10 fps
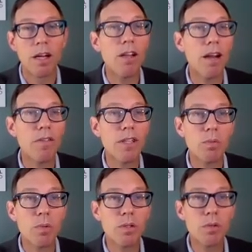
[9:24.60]
A lot of
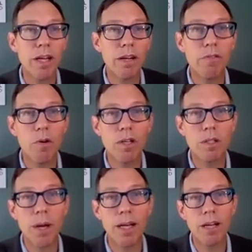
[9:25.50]
this was
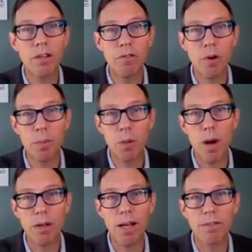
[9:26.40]
reinforced by another former
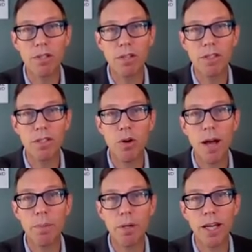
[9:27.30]
Wildlife Service
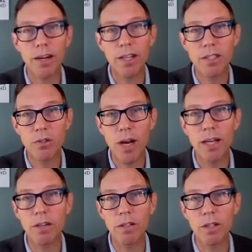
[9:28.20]
trapper, Gary
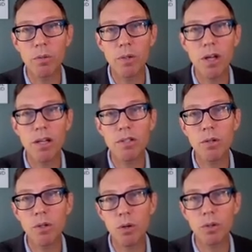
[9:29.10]
Strader, who was
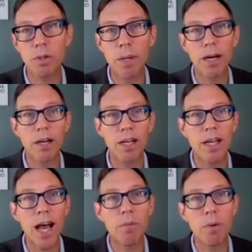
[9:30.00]
also told to bury
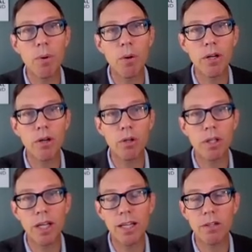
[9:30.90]
and not report a
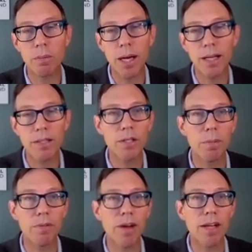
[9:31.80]
golden eagle by his
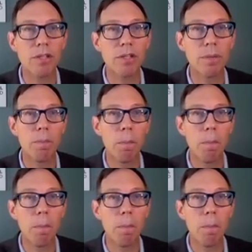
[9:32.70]
supervisor.